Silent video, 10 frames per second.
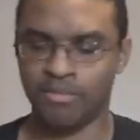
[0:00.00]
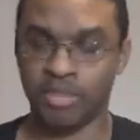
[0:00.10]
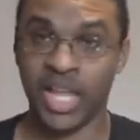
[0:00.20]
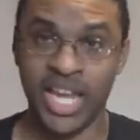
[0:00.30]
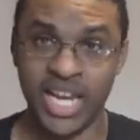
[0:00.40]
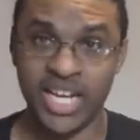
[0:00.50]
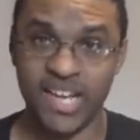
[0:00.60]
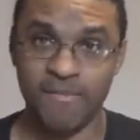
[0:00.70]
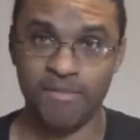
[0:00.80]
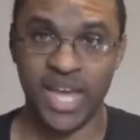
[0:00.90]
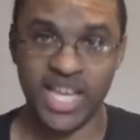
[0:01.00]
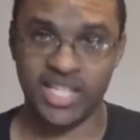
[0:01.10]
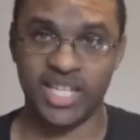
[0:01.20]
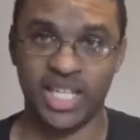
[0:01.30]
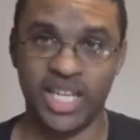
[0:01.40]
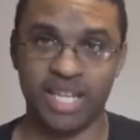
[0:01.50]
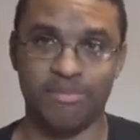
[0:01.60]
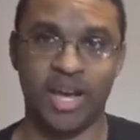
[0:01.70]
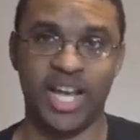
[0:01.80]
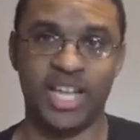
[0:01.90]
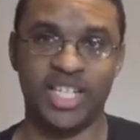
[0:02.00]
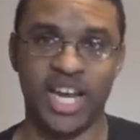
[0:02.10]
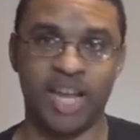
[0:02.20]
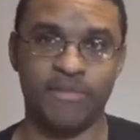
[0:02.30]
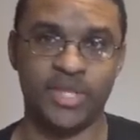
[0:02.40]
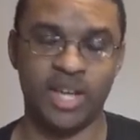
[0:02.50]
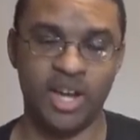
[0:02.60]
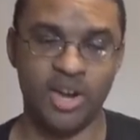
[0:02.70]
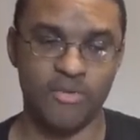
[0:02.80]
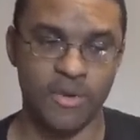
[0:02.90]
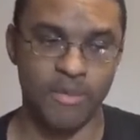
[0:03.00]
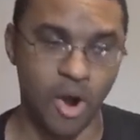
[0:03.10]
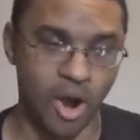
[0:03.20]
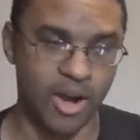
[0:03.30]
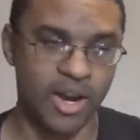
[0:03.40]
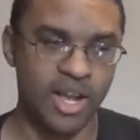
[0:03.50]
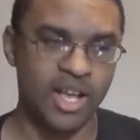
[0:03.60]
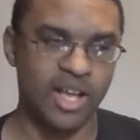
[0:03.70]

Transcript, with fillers: played amazingly by James Remar,